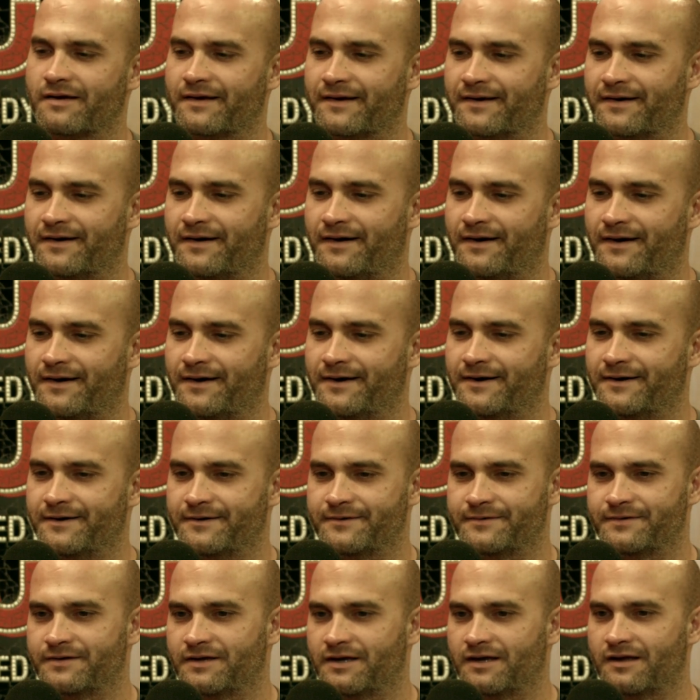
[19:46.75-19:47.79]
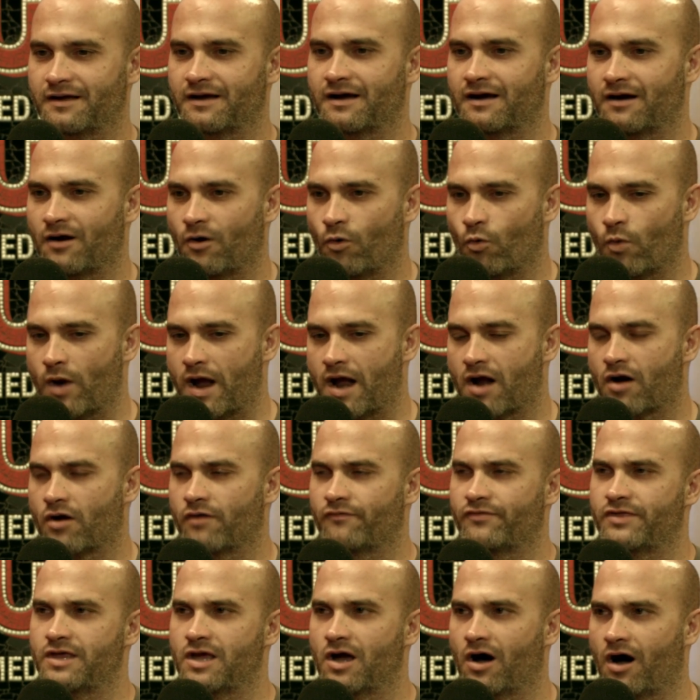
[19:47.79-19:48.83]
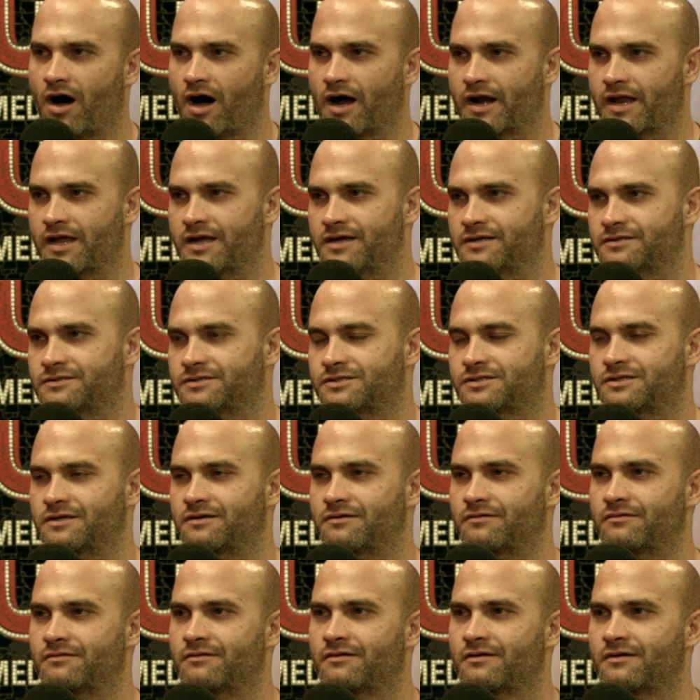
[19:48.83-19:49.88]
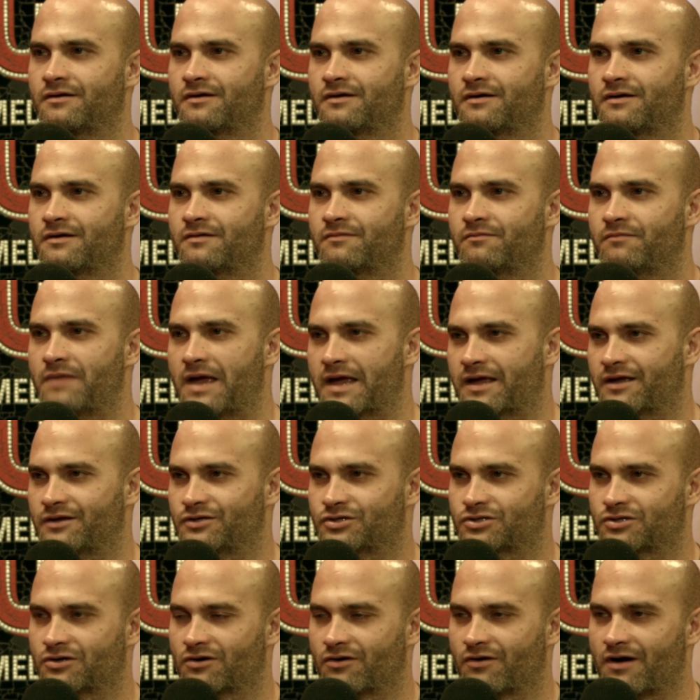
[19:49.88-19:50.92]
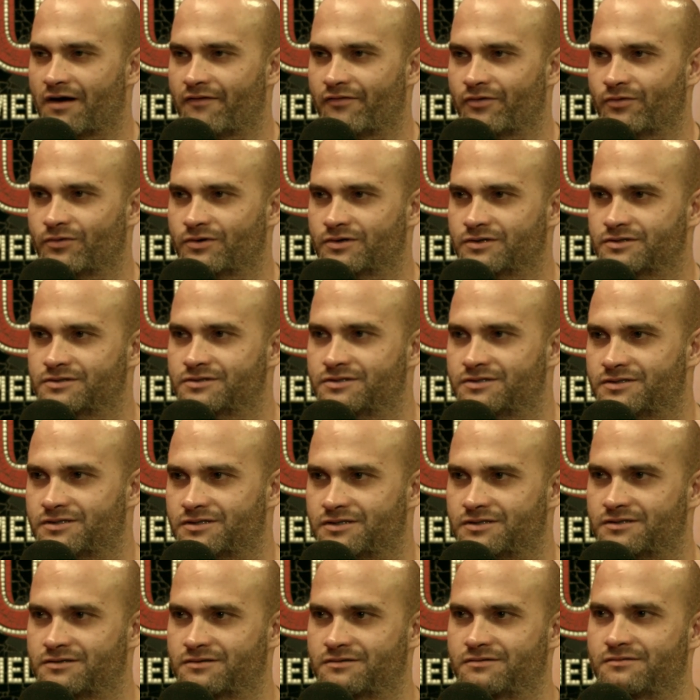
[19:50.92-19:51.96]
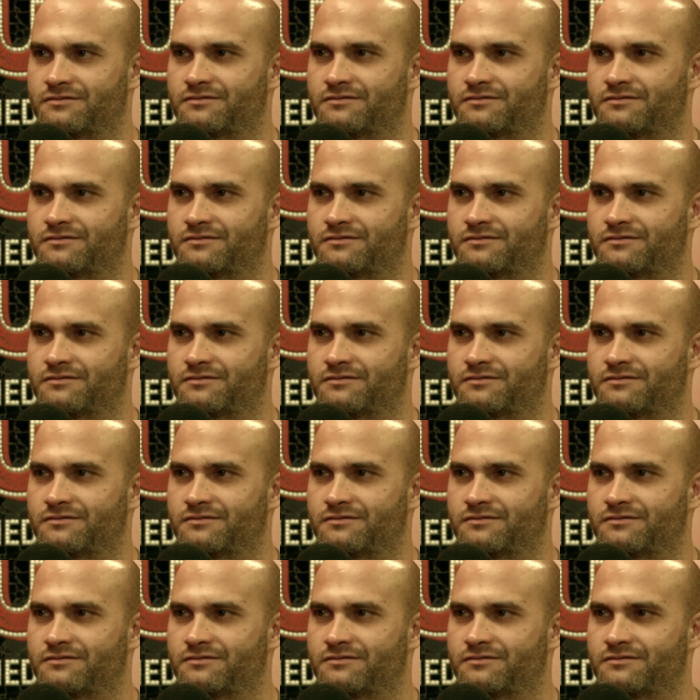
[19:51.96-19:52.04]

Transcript: uh, aware of the audience and making sure everyone's